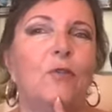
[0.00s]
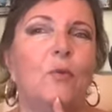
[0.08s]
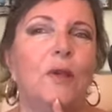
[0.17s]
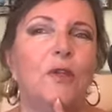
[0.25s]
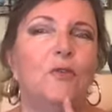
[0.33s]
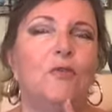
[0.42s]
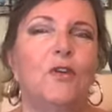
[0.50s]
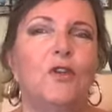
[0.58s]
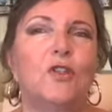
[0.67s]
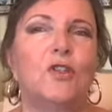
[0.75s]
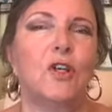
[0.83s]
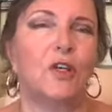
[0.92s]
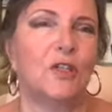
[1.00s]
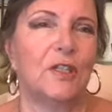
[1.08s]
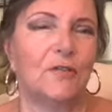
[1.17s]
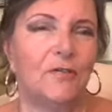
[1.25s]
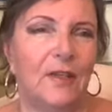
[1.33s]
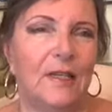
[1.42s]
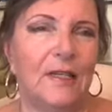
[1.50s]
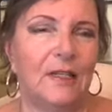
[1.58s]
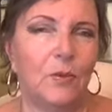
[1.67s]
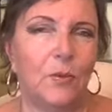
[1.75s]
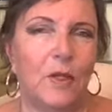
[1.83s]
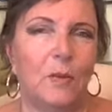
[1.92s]
when you first start to give healing to
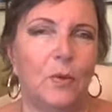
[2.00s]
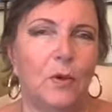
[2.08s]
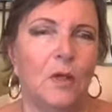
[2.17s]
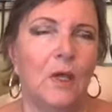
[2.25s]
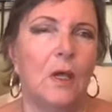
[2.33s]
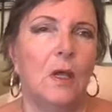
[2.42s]
people